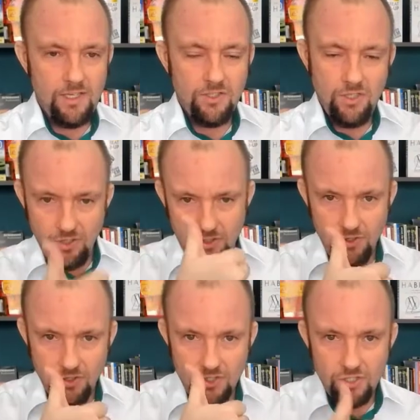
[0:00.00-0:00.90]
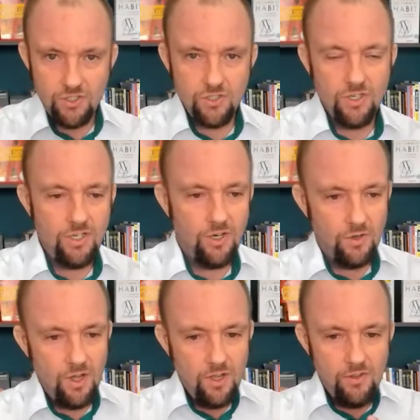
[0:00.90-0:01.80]
So you got touch,
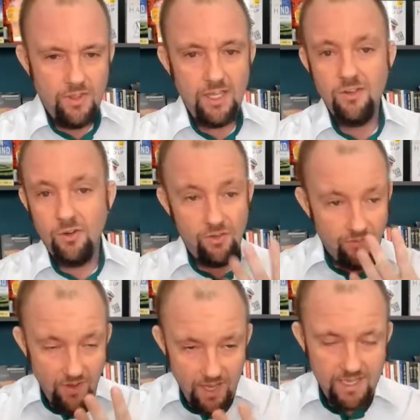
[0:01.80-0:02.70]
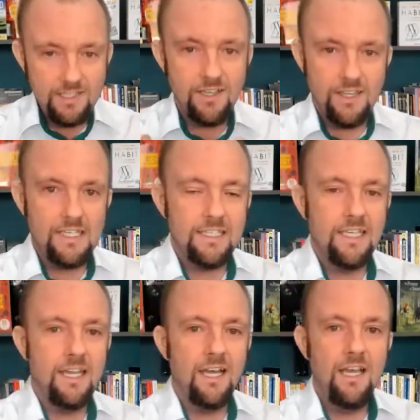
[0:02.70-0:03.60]
thing, or your face or things
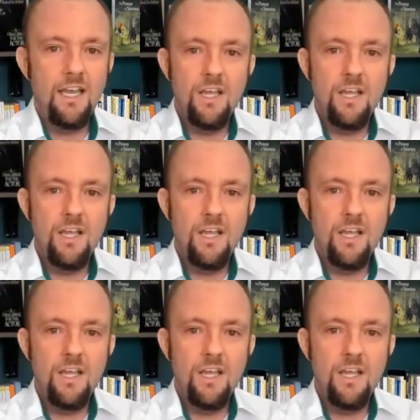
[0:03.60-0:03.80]
like that.